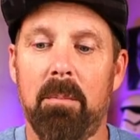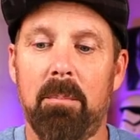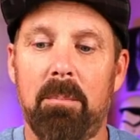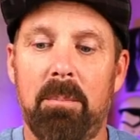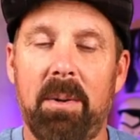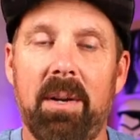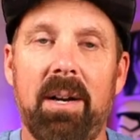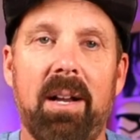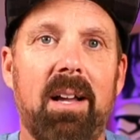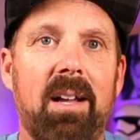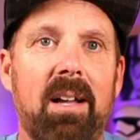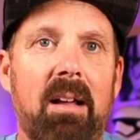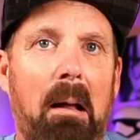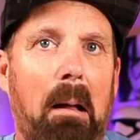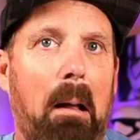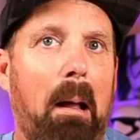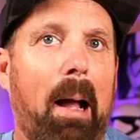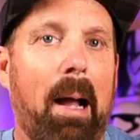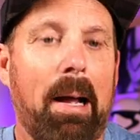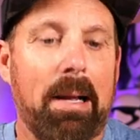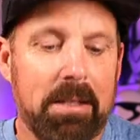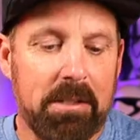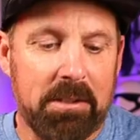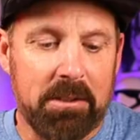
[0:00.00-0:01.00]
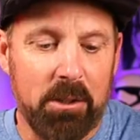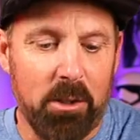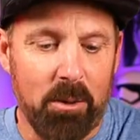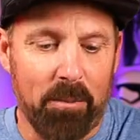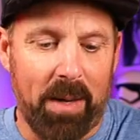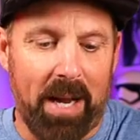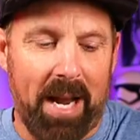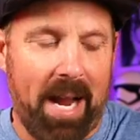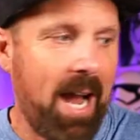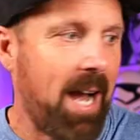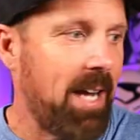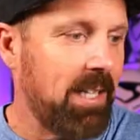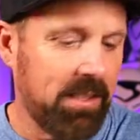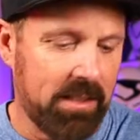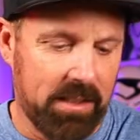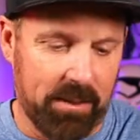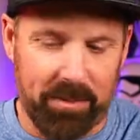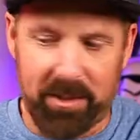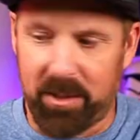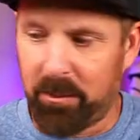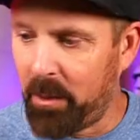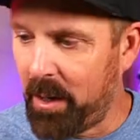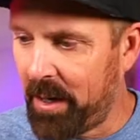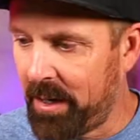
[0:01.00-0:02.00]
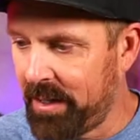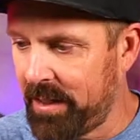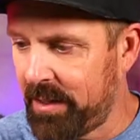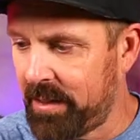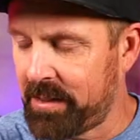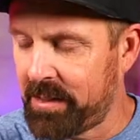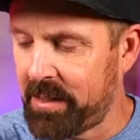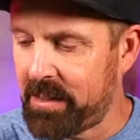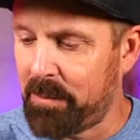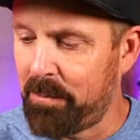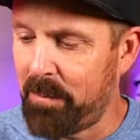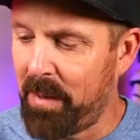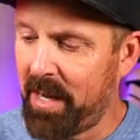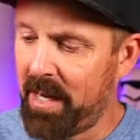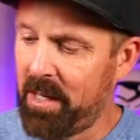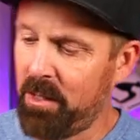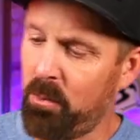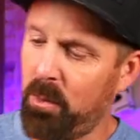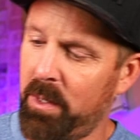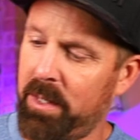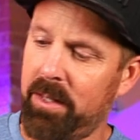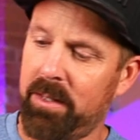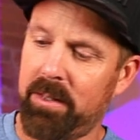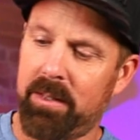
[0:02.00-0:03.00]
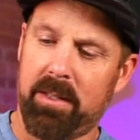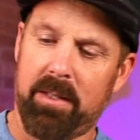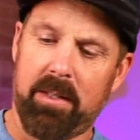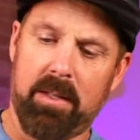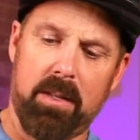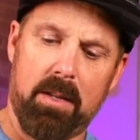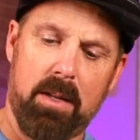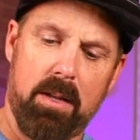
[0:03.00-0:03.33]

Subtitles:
but I assume it has to be, right? Because it's made with